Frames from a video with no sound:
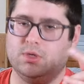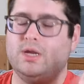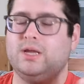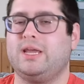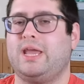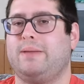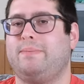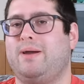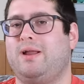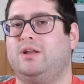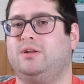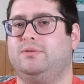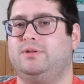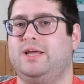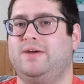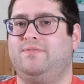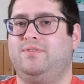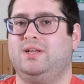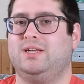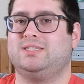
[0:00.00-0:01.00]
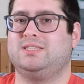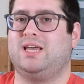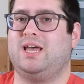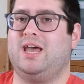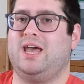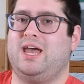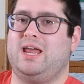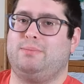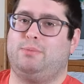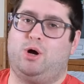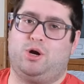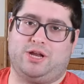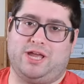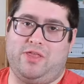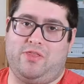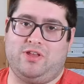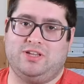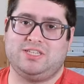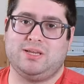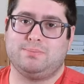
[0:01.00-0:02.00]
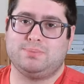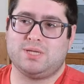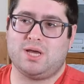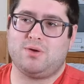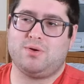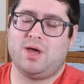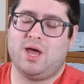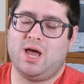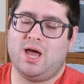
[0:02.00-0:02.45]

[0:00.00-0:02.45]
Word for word: came out on Netflix, and I'm already at this episode.